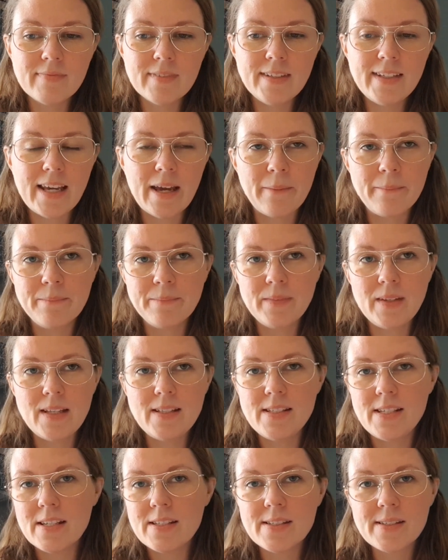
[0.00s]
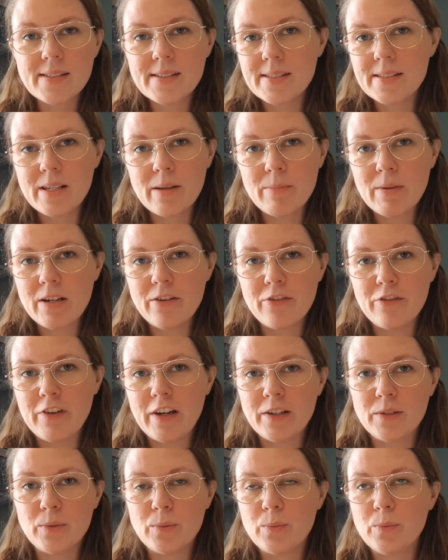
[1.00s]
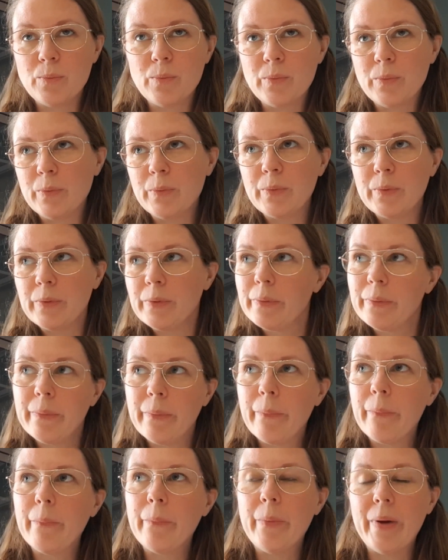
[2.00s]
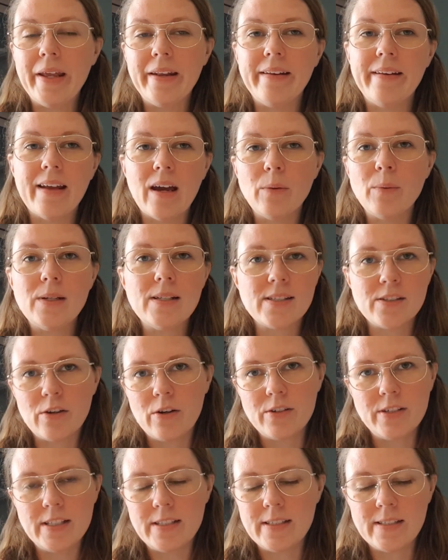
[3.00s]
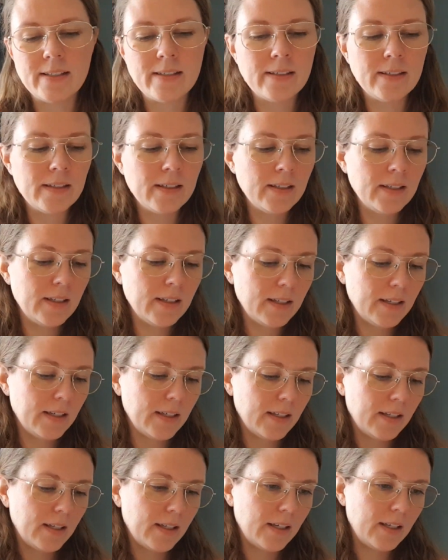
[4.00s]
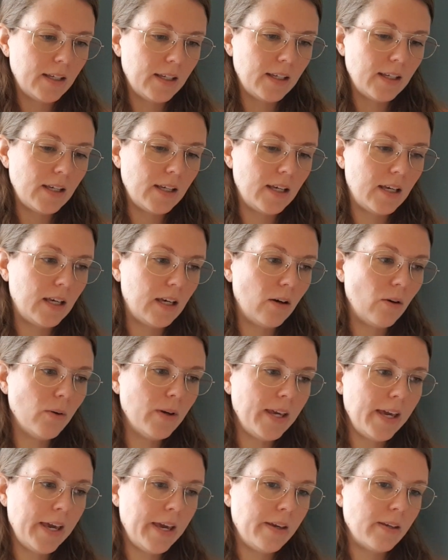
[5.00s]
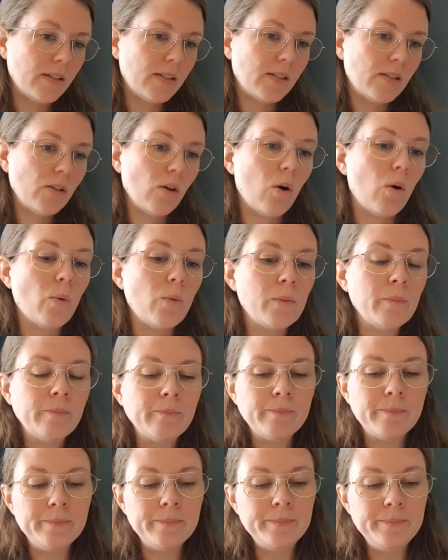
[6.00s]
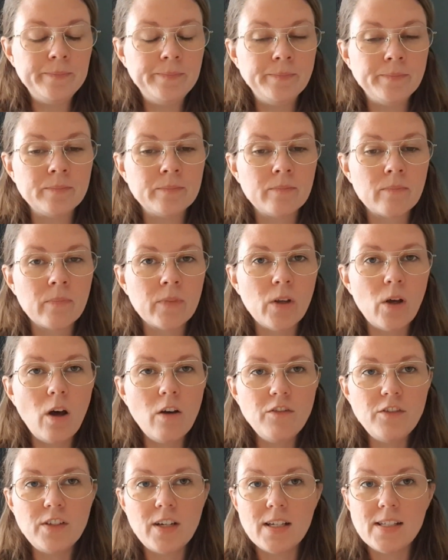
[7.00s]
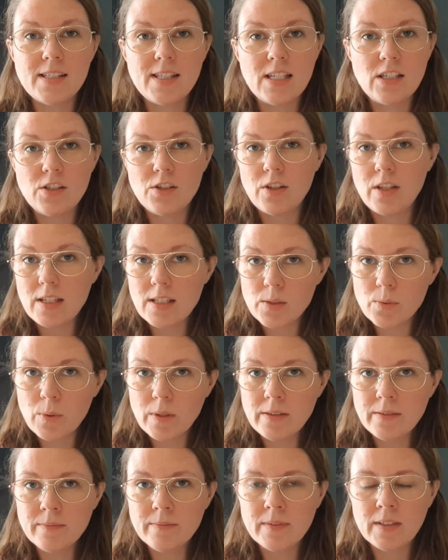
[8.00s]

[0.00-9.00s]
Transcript: yeah, it's just a matter of fact when I will start it. Okay, so after I stitched this one,